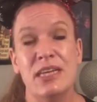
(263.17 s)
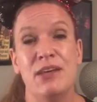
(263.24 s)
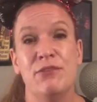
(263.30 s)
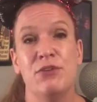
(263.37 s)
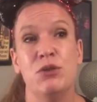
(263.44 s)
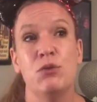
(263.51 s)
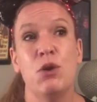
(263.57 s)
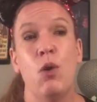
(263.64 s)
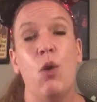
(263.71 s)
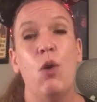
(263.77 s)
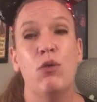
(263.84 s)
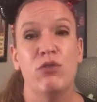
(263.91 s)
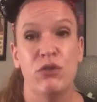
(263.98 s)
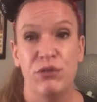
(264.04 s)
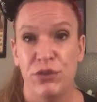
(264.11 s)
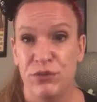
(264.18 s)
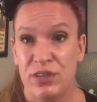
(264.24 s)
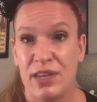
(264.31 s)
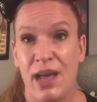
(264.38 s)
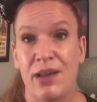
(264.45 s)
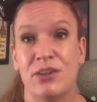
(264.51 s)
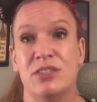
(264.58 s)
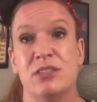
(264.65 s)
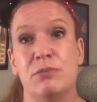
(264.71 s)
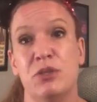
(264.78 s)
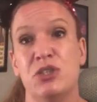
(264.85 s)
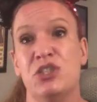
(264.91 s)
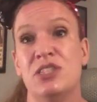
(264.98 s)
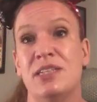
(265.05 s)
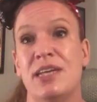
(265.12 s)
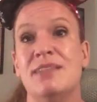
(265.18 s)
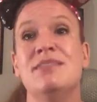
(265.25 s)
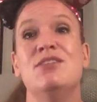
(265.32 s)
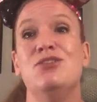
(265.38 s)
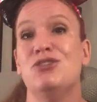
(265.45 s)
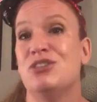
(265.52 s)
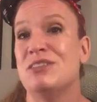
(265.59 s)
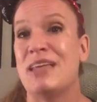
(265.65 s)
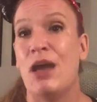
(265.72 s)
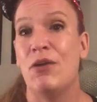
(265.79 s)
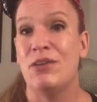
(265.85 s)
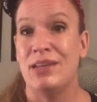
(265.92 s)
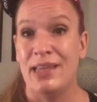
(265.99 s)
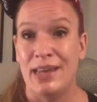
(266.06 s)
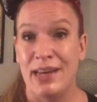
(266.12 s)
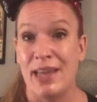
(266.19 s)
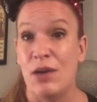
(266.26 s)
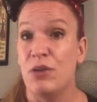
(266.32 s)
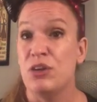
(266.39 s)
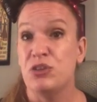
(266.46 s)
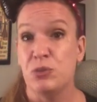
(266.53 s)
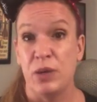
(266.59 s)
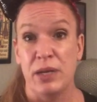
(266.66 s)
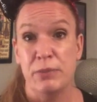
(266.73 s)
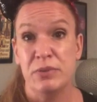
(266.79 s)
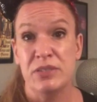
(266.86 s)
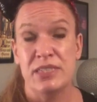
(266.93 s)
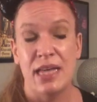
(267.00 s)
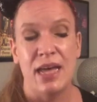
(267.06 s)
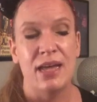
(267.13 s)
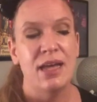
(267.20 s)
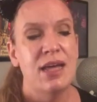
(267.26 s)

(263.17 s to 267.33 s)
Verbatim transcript: If you go over $50 in merchandise, then you just calculate it out at 20%.